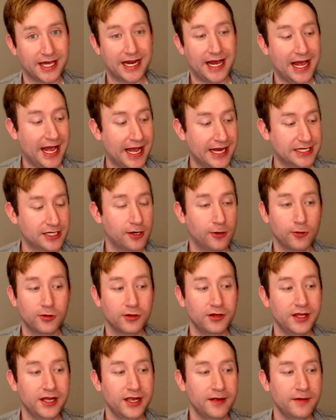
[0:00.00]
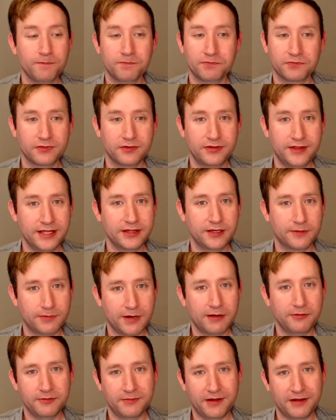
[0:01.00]
I totally think they're
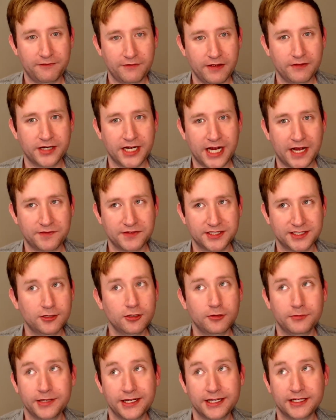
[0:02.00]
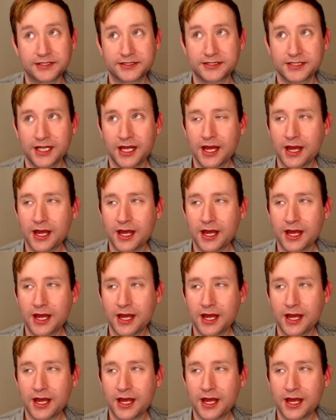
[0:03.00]
probably my favorite craft distiller because